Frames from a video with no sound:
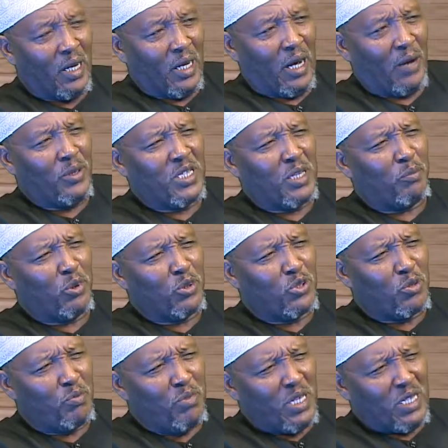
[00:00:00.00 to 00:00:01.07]
Are we supposed
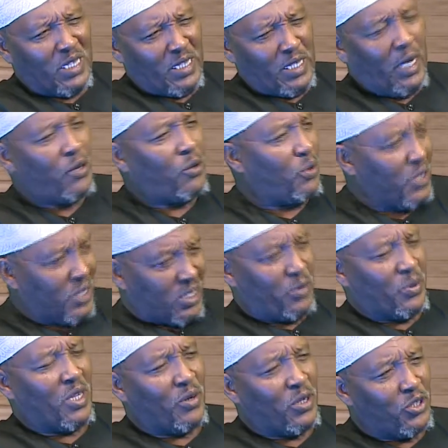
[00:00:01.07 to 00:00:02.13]
to be terrorists
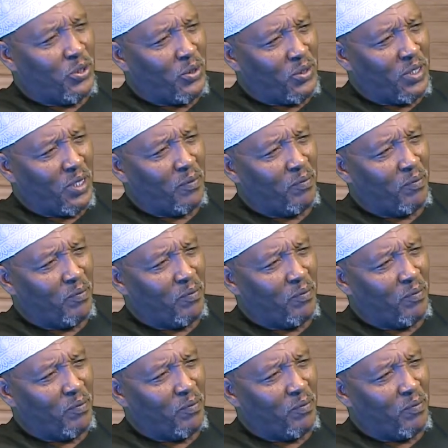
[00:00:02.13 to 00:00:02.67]
with our children?